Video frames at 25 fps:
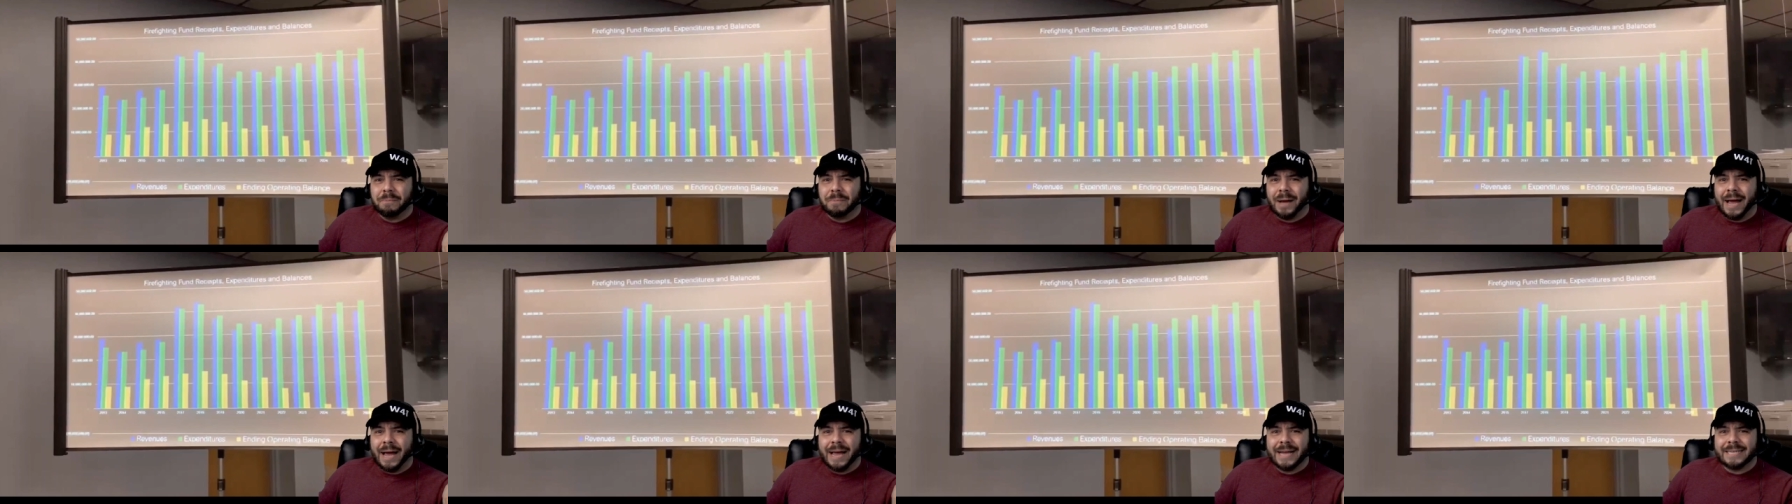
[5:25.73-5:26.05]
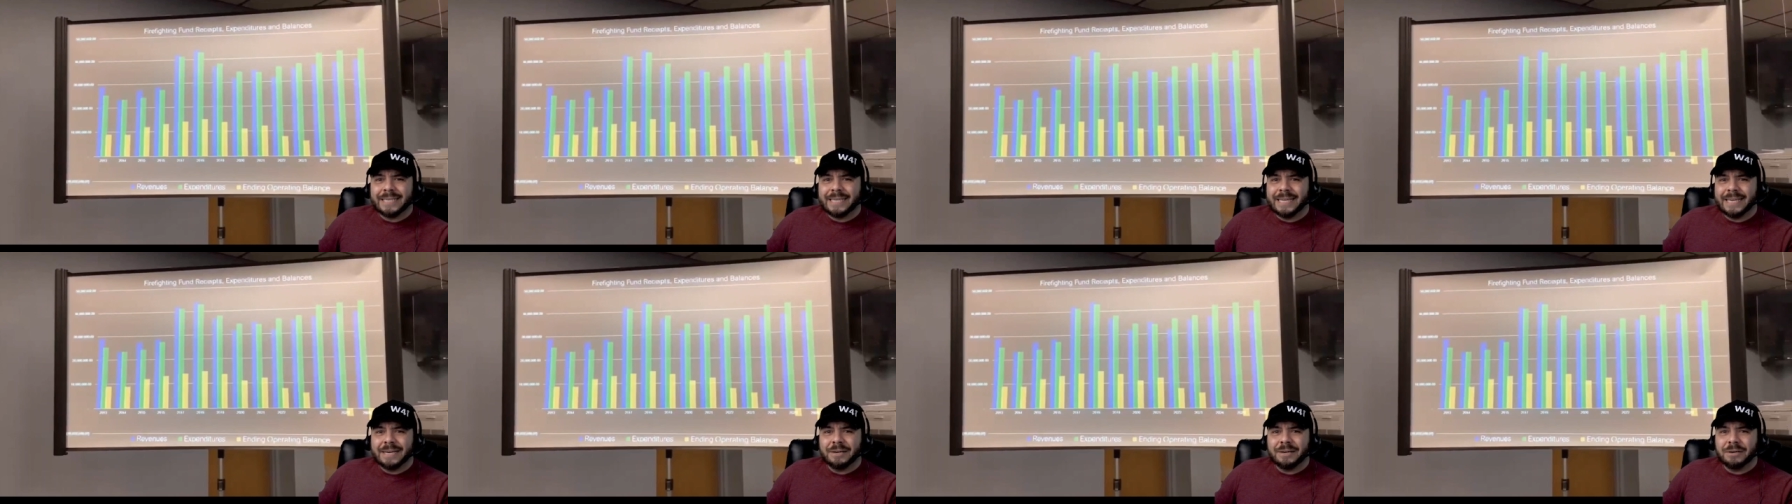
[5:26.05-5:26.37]

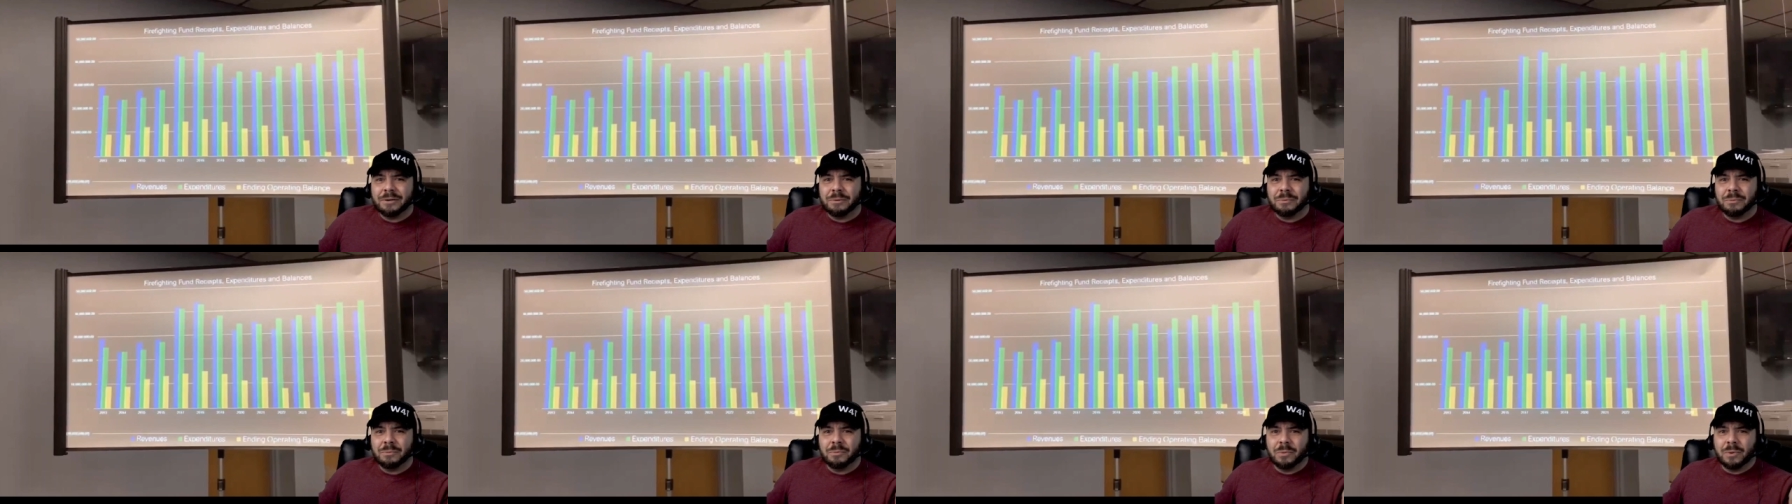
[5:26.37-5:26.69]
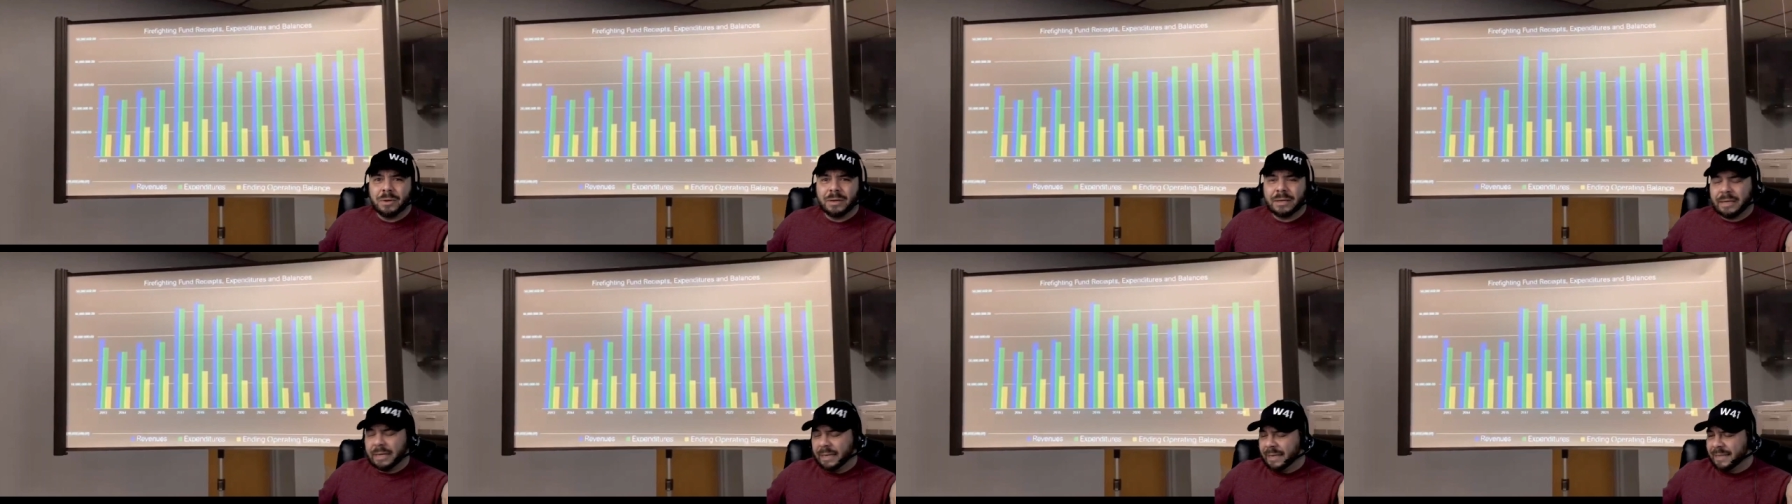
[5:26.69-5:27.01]
idea
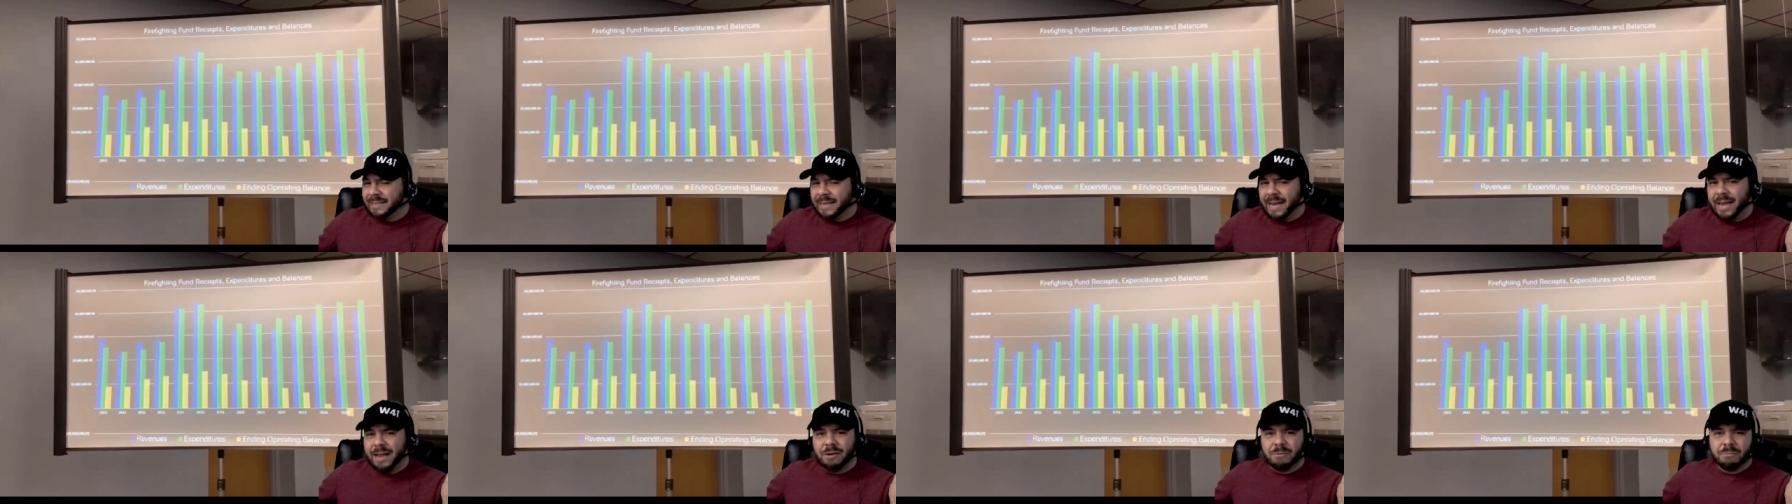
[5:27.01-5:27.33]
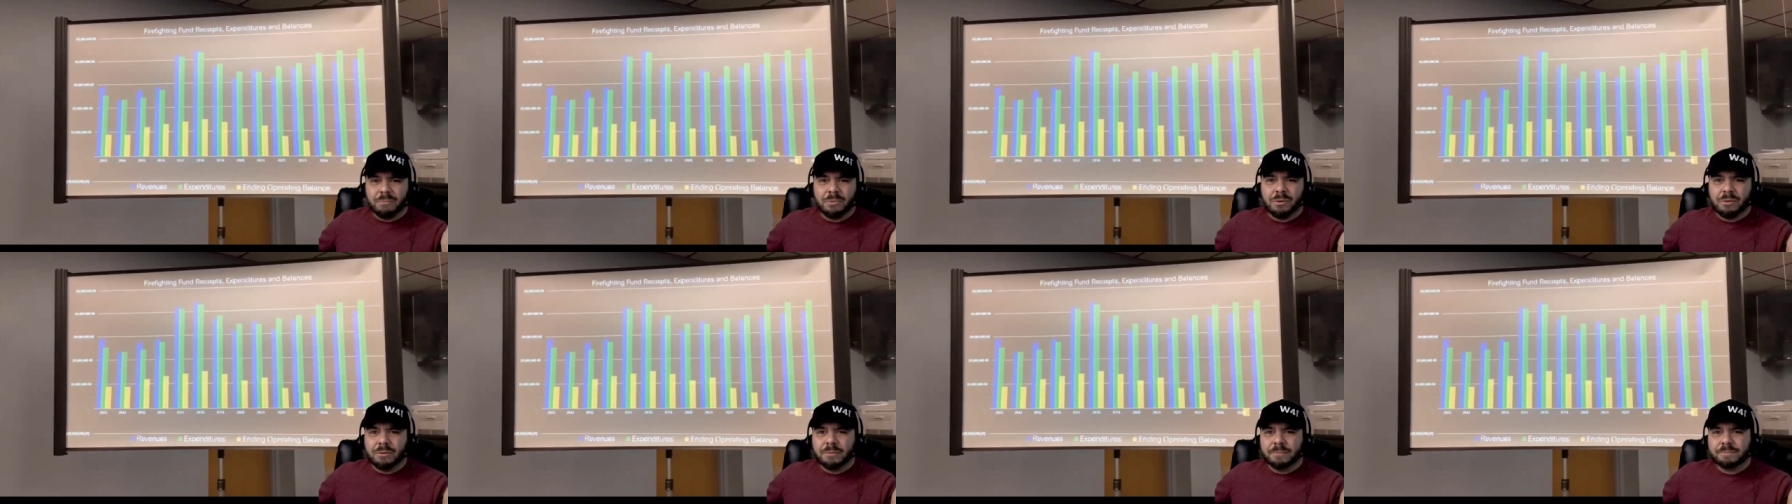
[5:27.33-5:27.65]
was
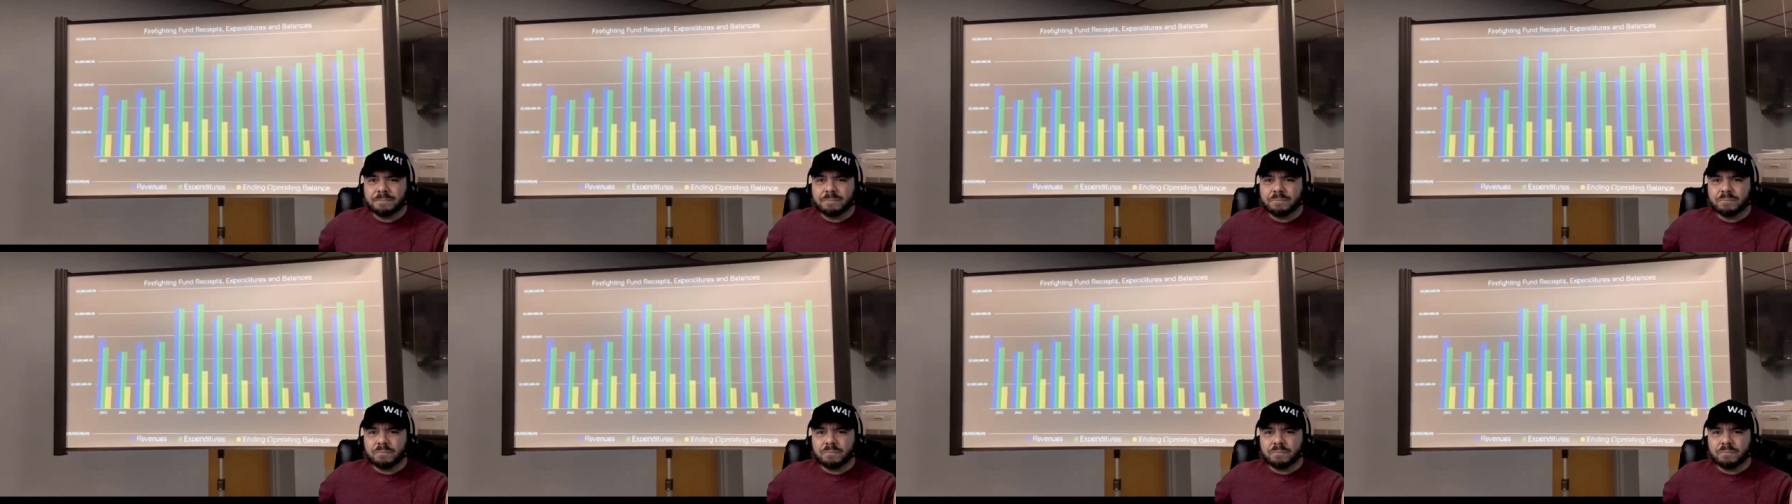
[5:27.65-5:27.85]
sustainable.